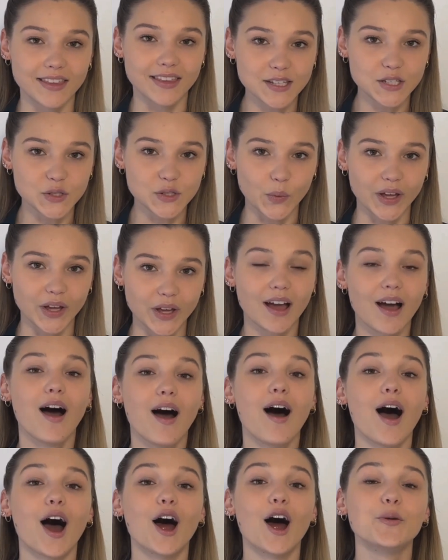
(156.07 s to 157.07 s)
This way,
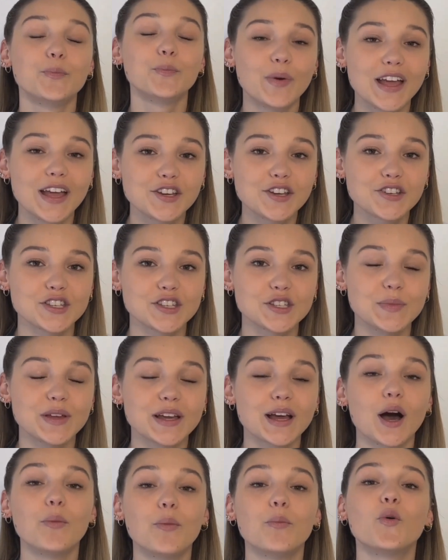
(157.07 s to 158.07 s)
our patients
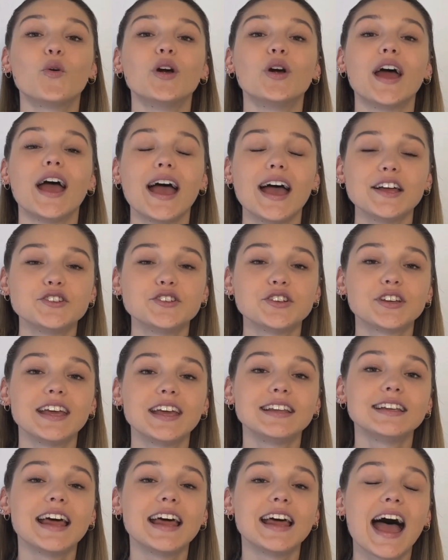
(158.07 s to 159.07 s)
become more
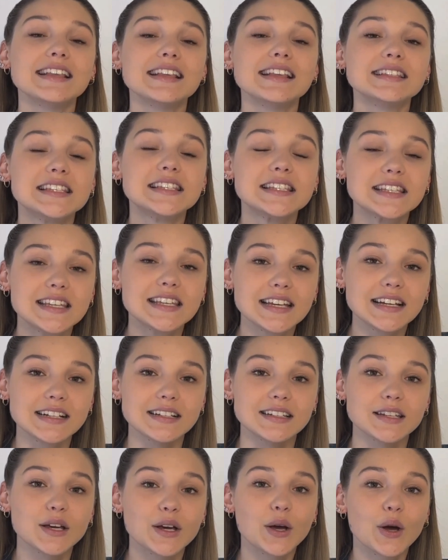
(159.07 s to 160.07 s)
educated and
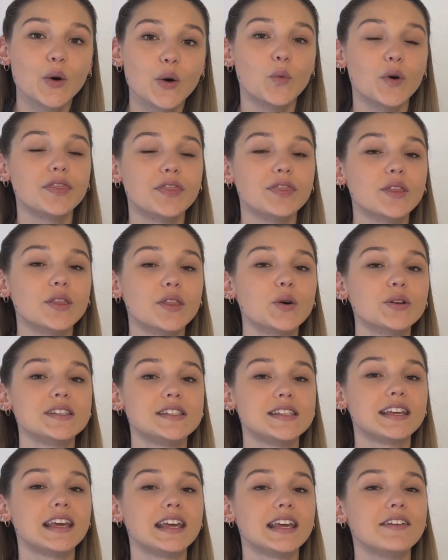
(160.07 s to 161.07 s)
skilled with
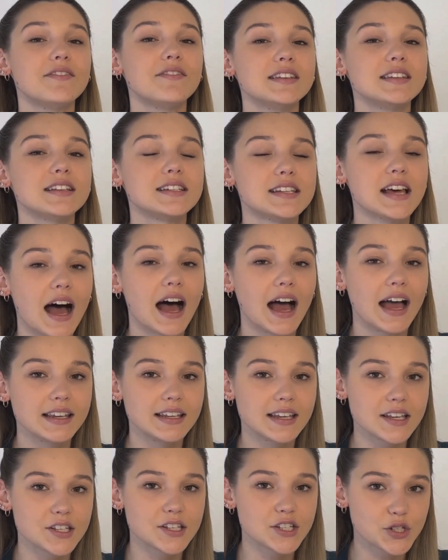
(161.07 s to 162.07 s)
noticing even the
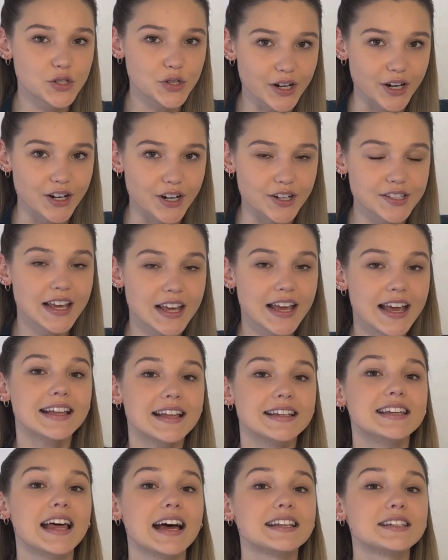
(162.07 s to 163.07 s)
tiniest triggers
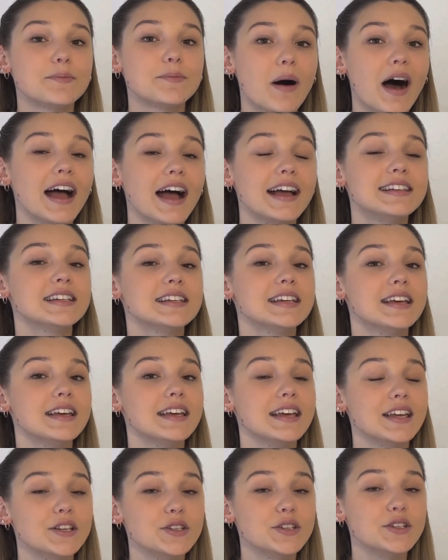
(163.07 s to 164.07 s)
that might
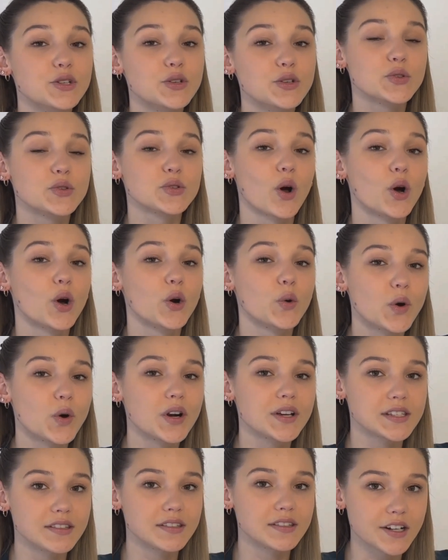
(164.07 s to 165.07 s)
induce or
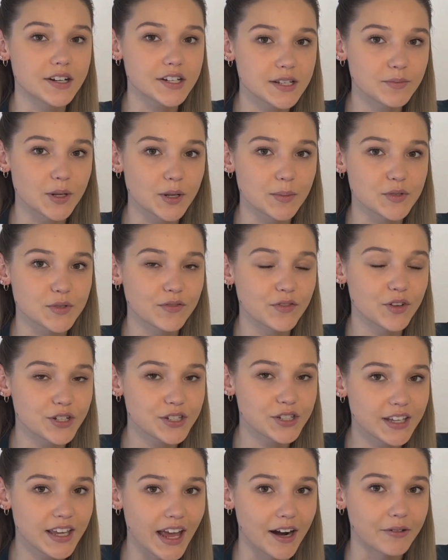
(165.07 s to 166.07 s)
worsen their symptoms of
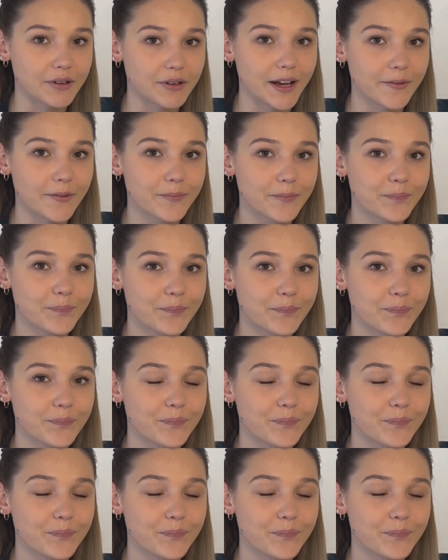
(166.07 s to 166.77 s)
urticaria.